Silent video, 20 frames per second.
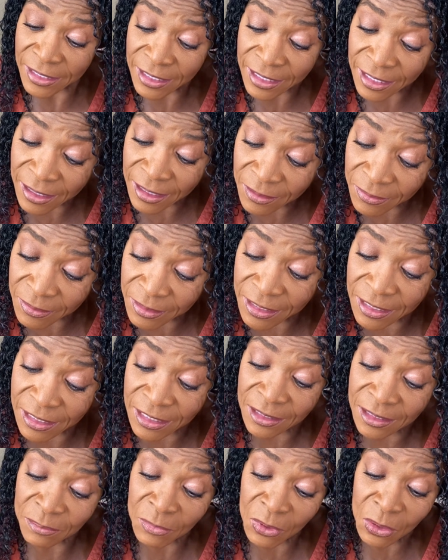the hair with
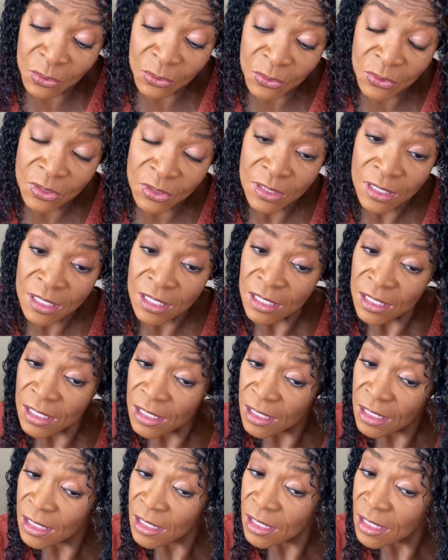this mousse.
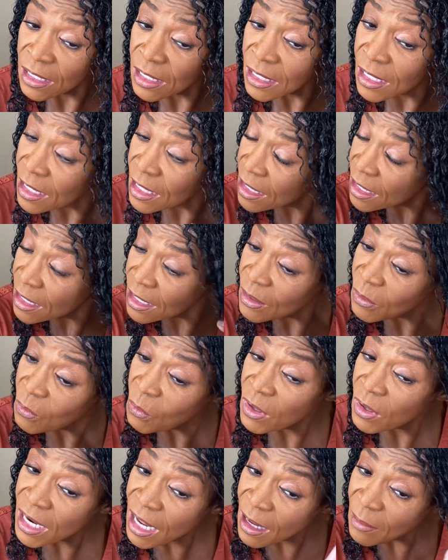
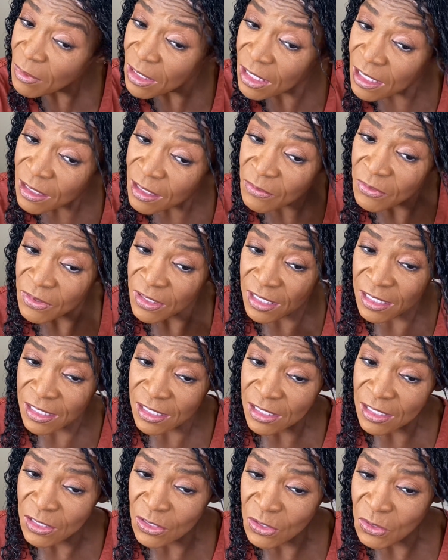What I'm looking for this
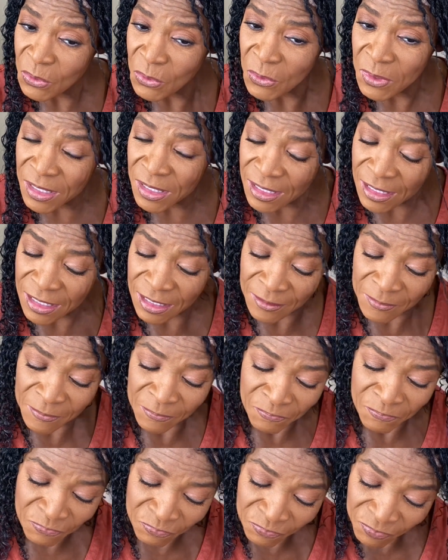to do is to
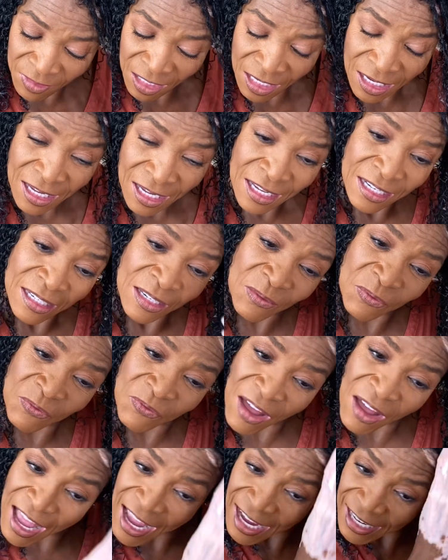
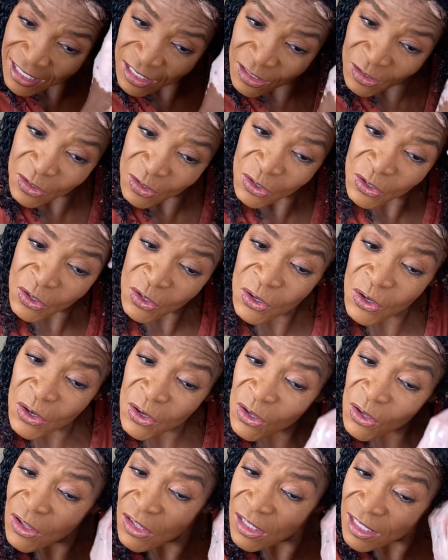define the
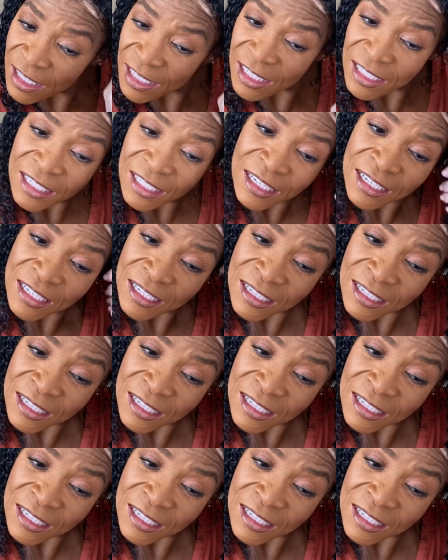curl and